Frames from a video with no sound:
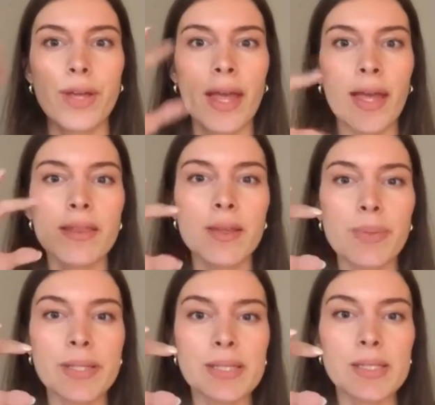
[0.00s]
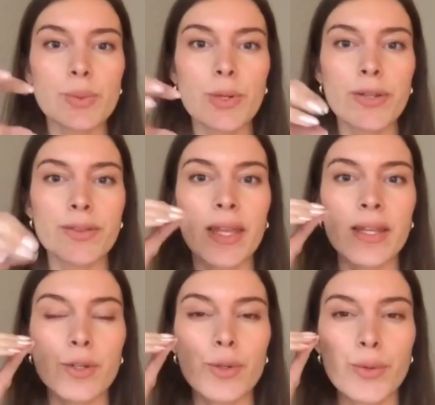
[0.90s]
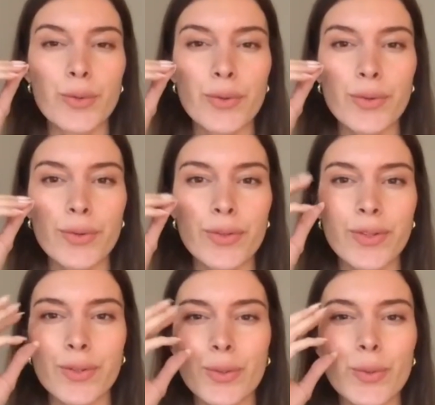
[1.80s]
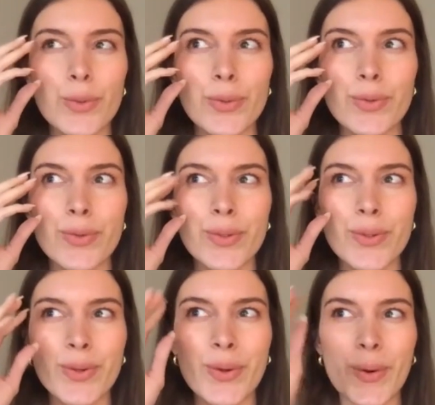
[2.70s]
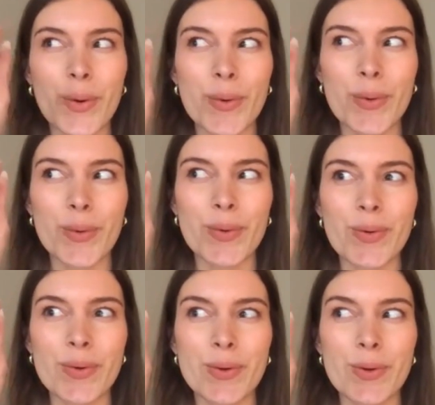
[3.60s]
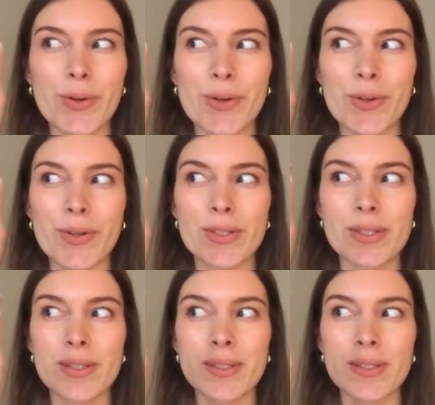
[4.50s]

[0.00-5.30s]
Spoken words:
in the business world, then you go, or